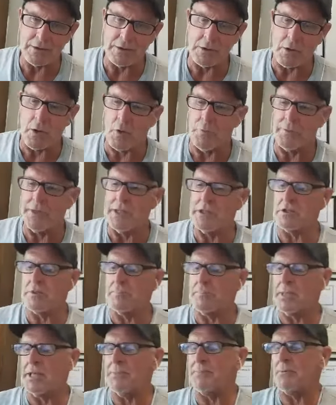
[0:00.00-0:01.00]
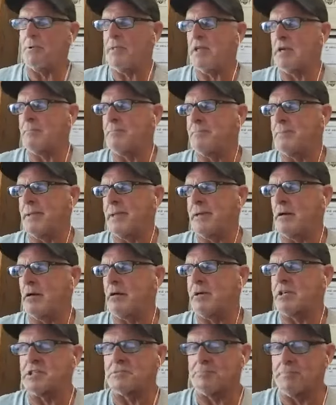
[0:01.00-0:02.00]
So these are people that
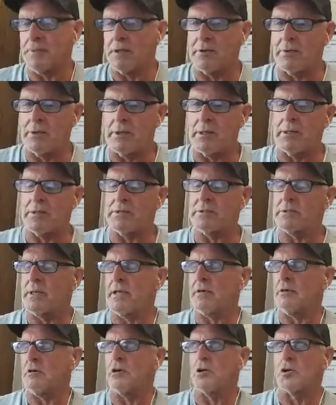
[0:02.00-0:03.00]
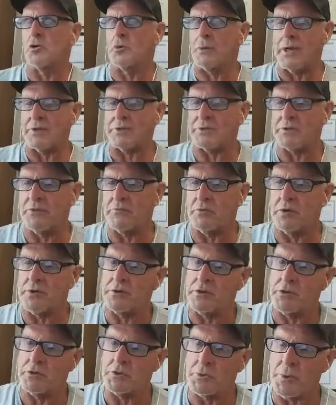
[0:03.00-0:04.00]
are experienced, that are aggressive with
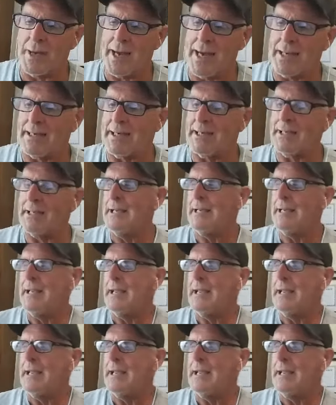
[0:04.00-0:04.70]
their training,